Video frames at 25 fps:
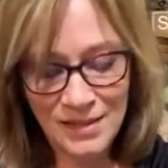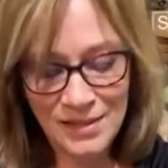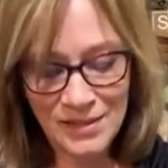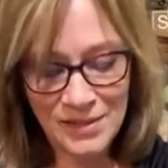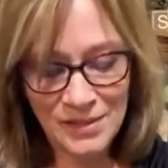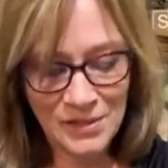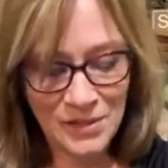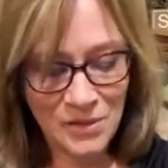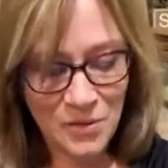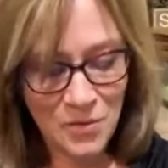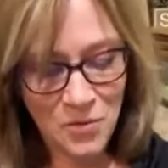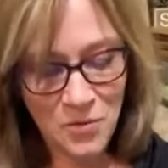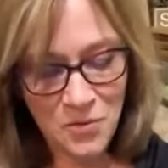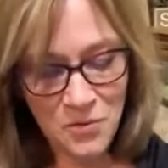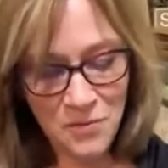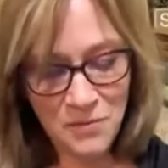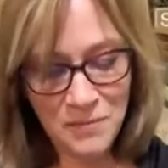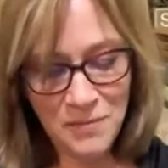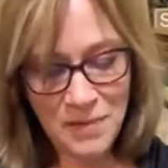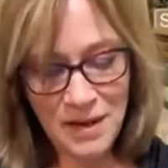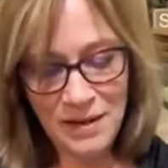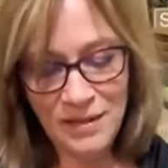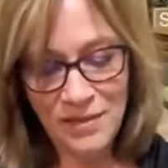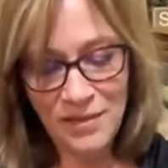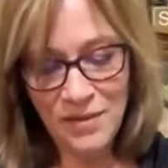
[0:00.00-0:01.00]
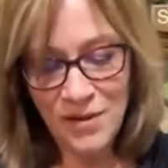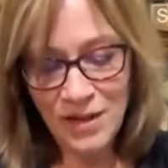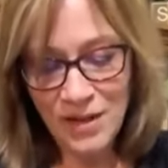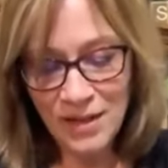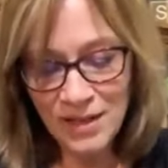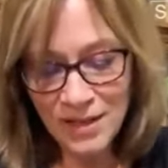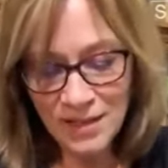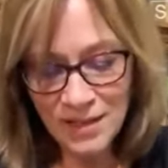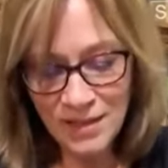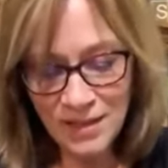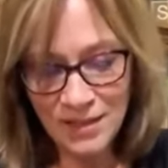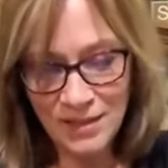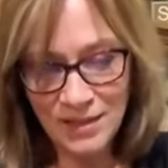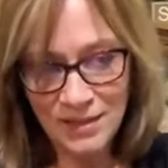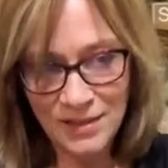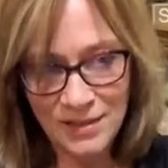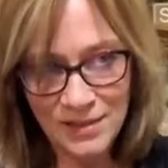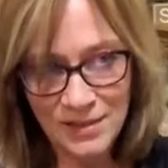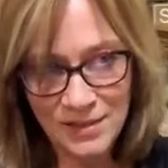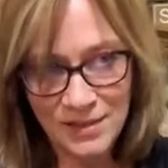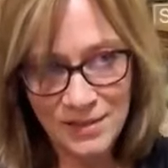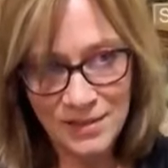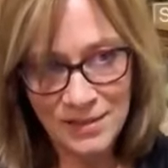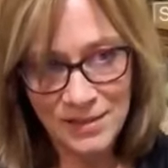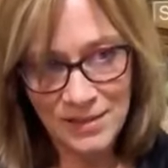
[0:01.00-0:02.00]
So my thought
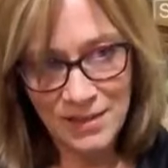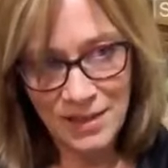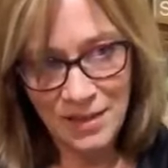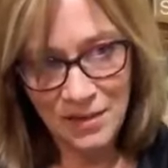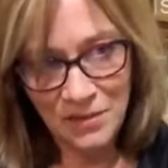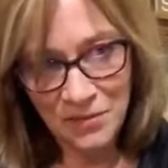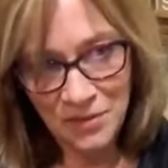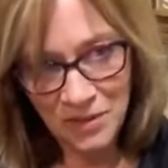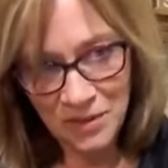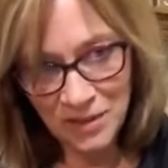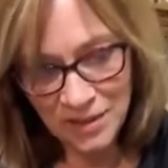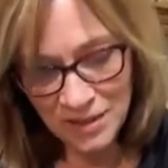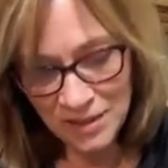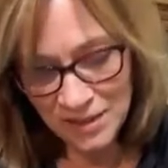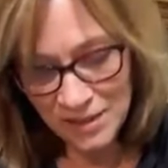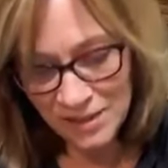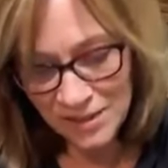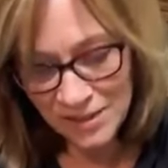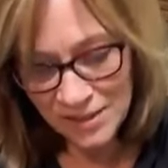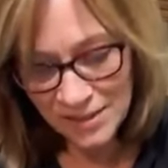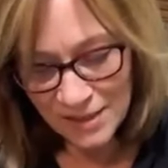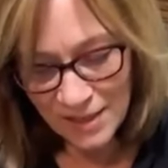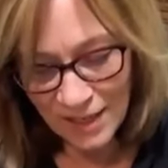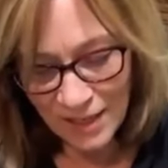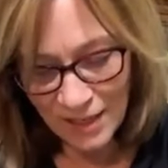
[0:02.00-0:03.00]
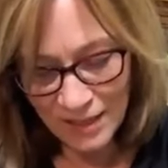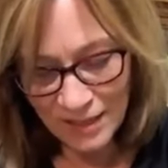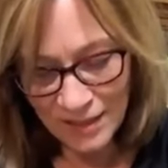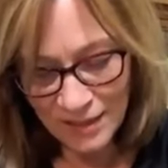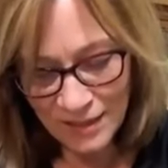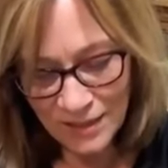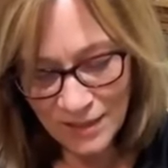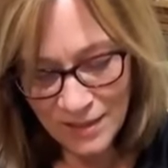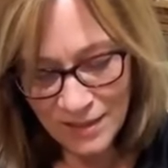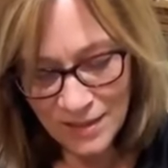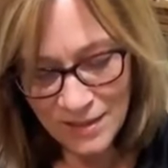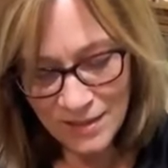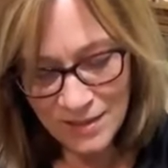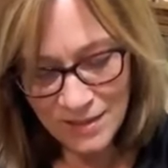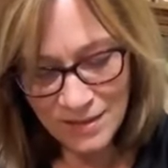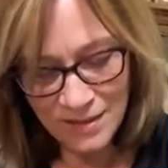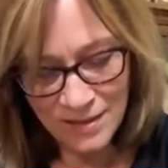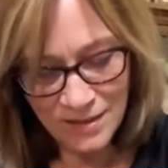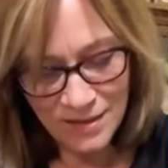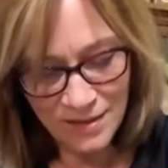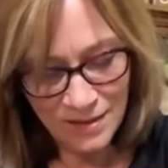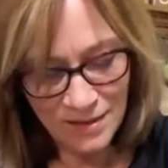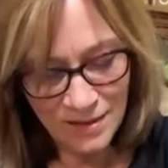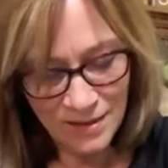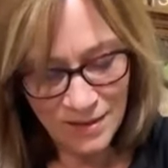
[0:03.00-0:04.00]
is, is that we're gonna just take it
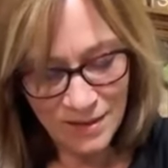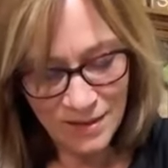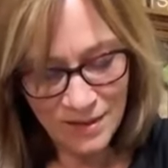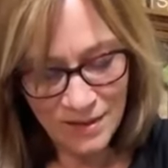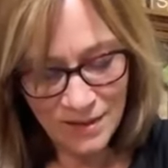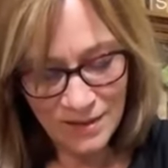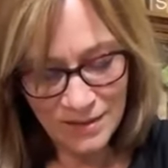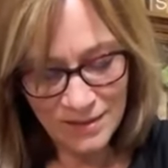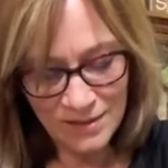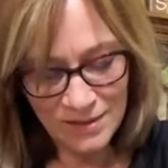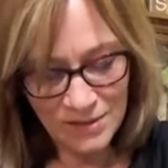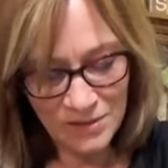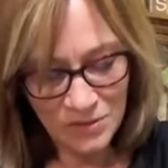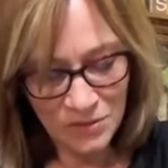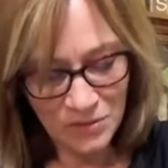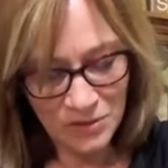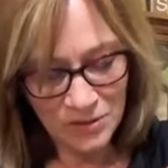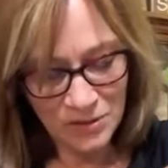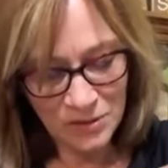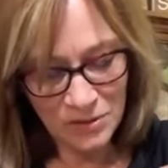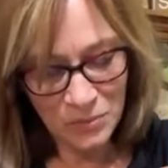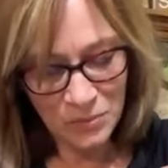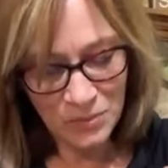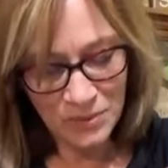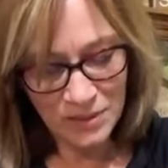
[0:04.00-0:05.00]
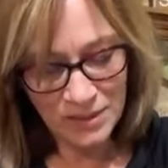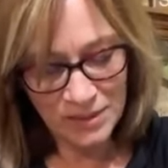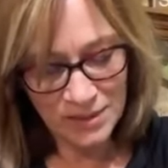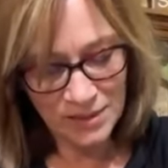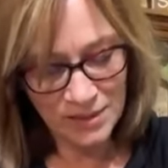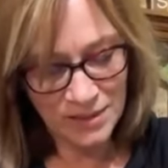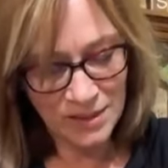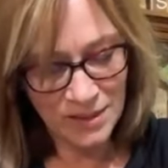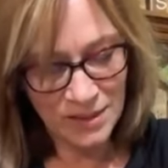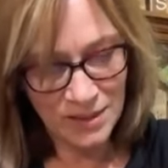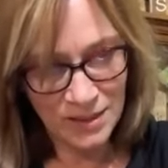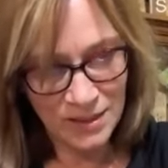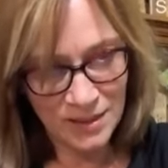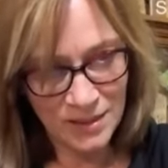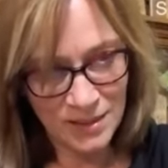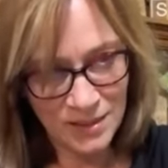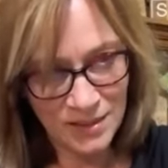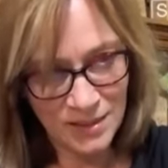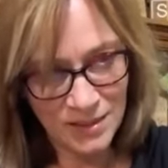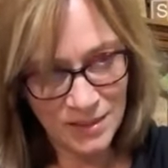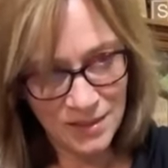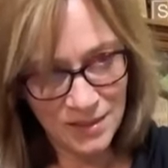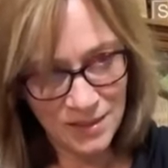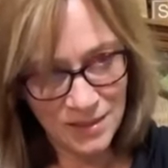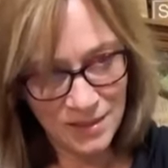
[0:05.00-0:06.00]
and sort of twist
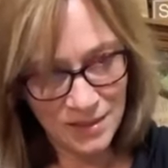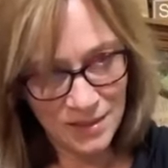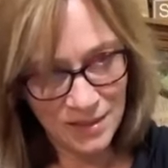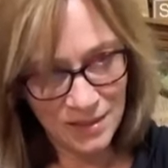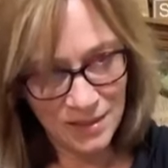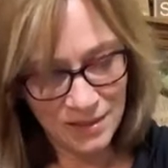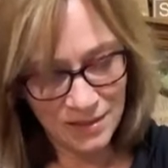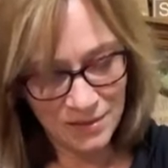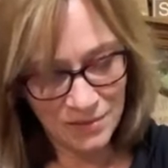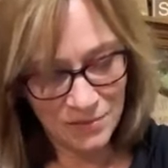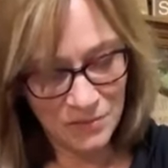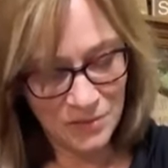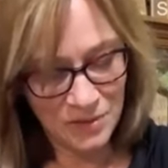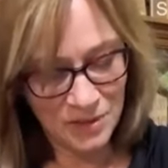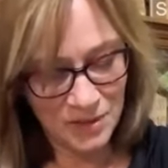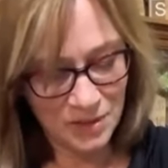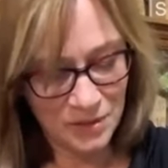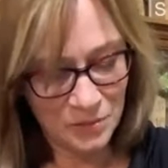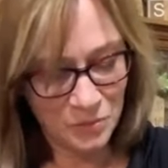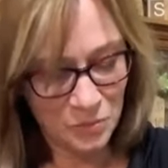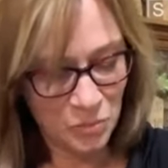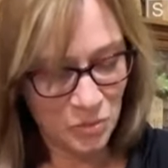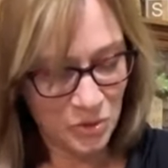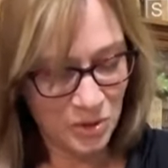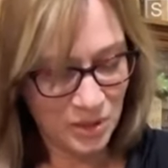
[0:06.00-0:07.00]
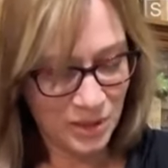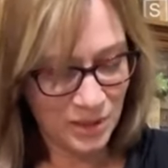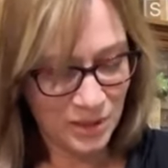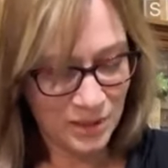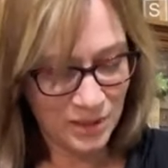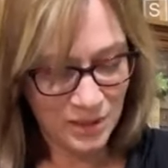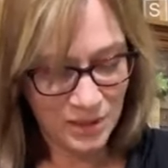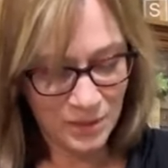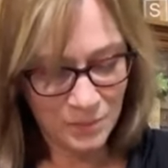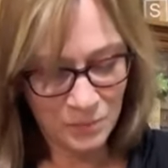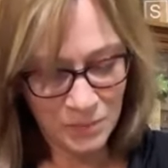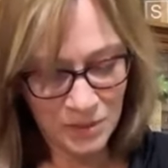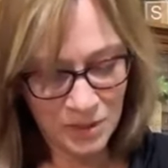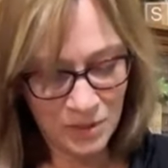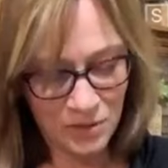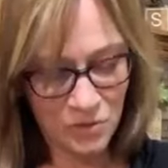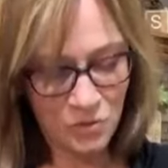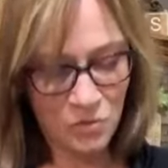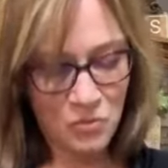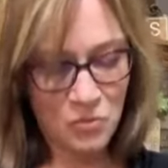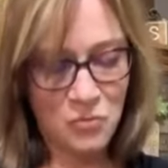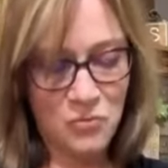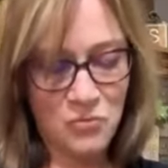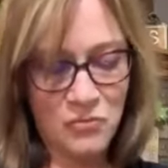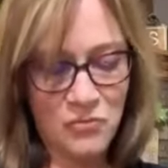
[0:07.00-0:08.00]
it and we're gonna bring it up and
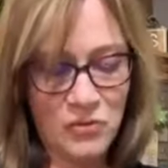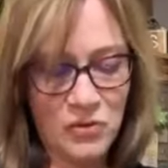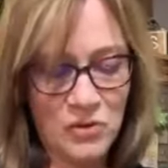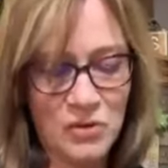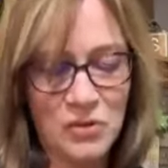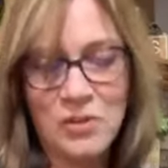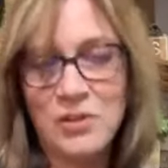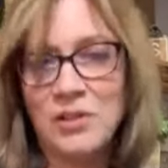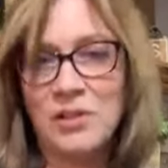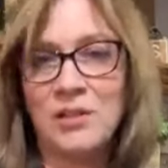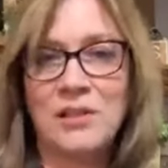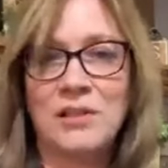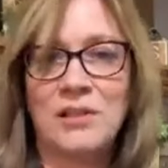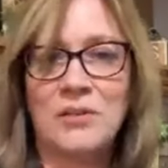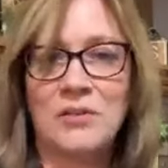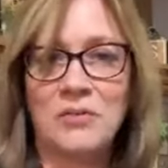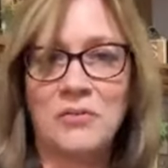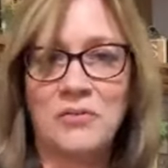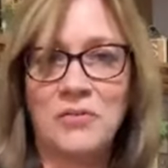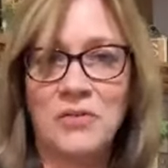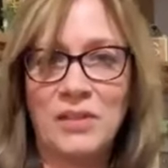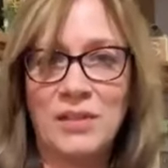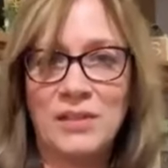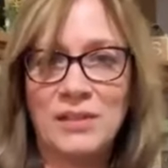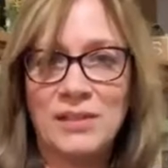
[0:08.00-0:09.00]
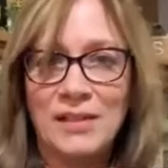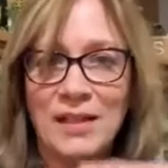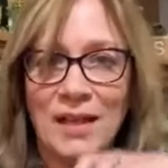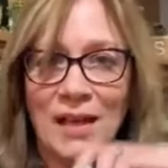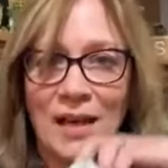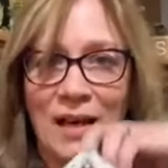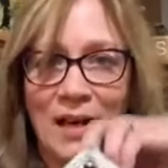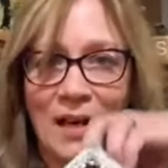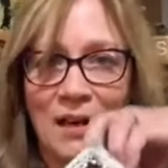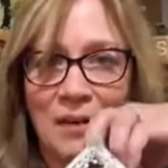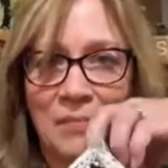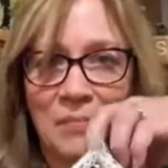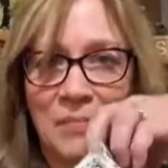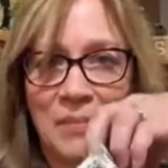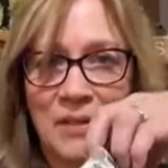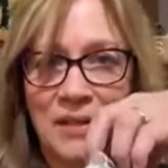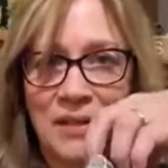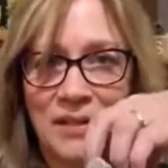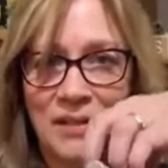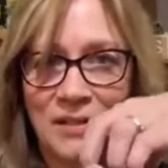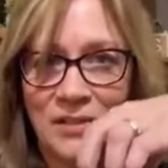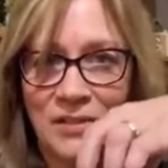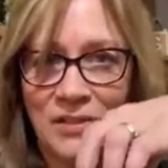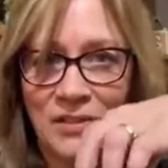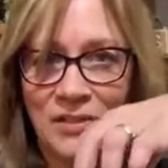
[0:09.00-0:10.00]
over and over the top
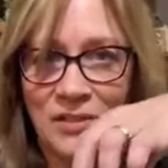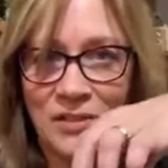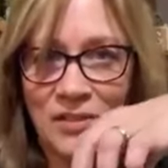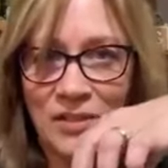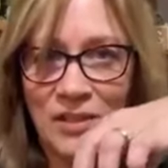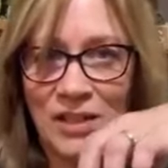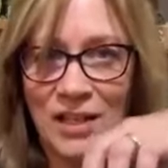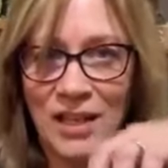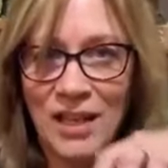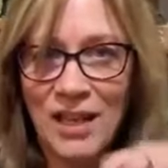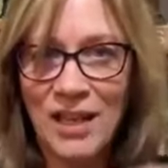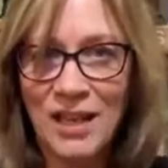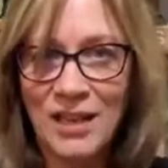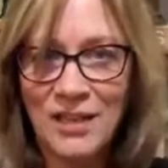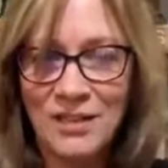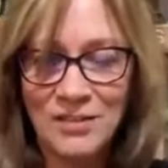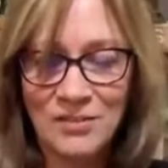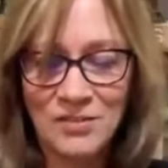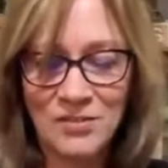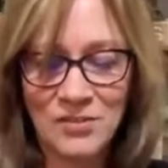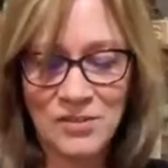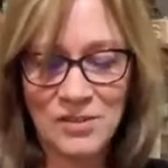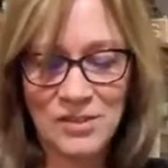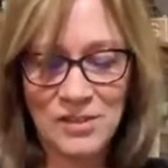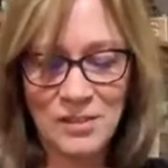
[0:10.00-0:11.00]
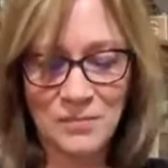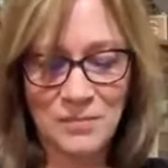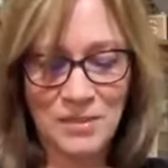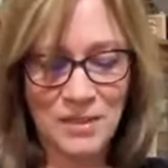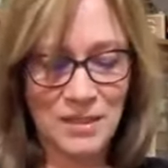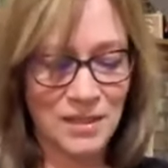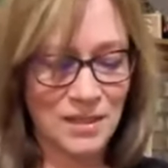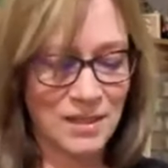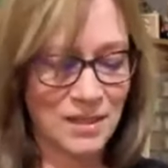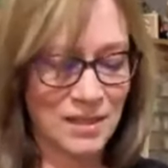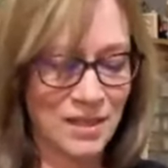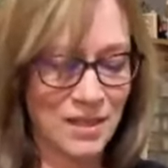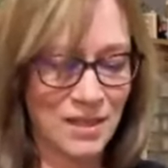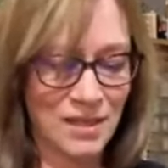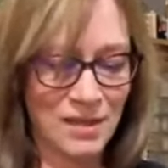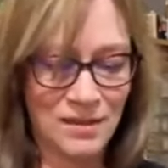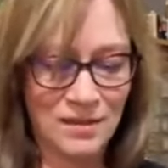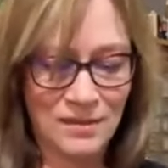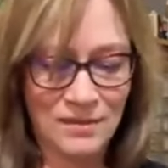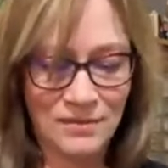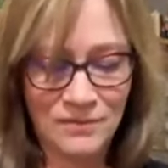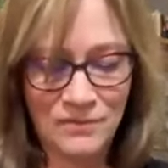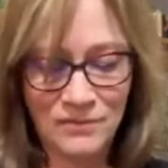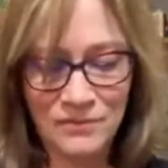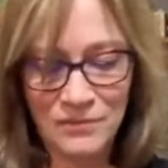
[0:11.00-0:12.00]
and it's just gonna add a little something
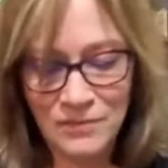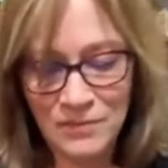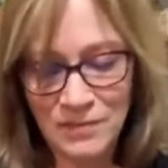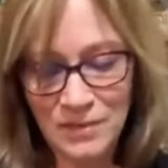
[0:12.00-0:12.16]
again,